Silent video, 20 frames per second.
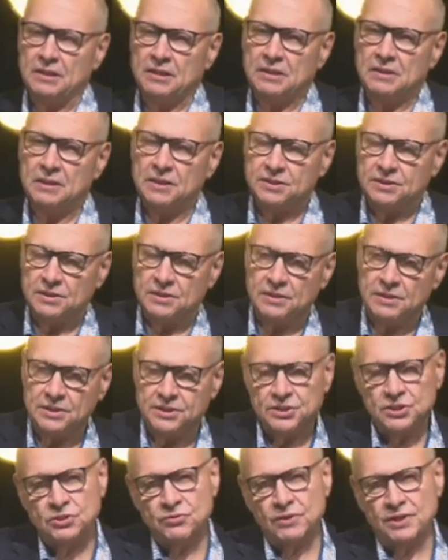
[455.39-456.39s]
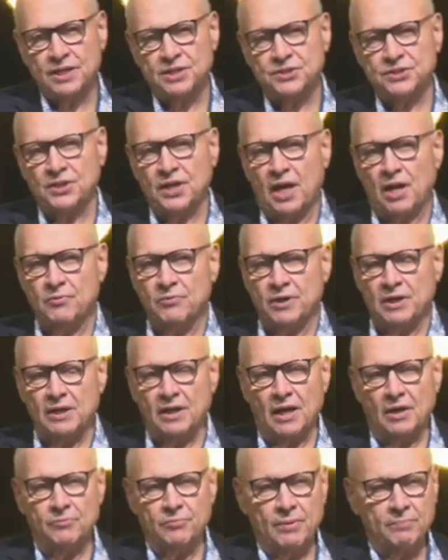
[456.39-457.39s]

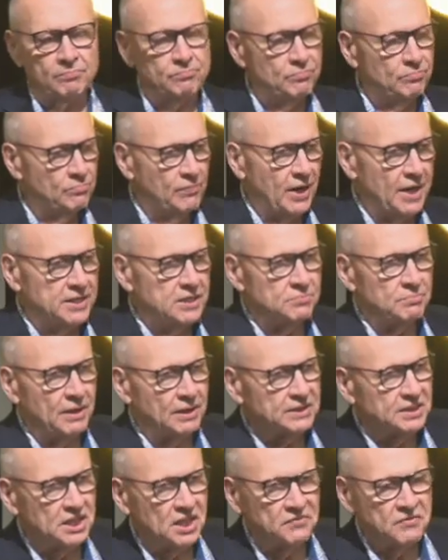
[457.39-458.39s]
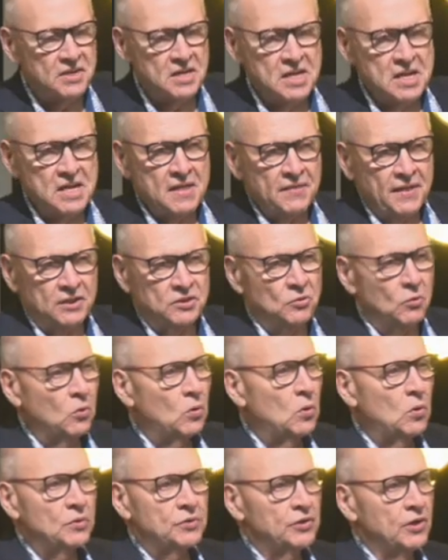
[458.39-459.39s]
I reminded myself that in
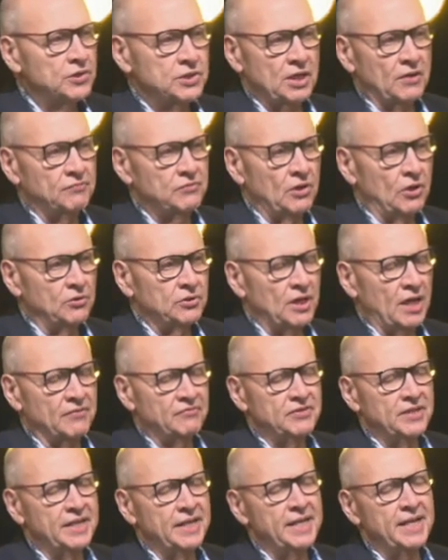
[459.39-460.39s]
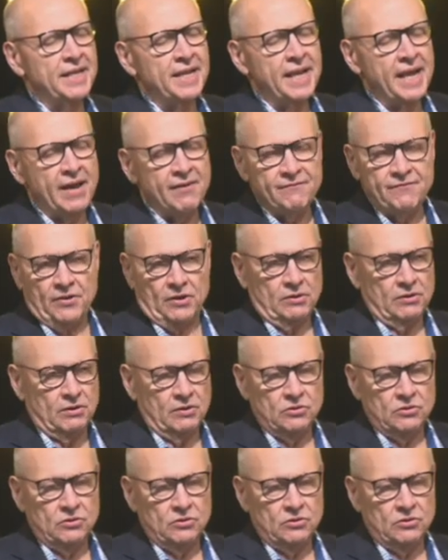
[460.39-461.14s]
all the years I've known, I've never,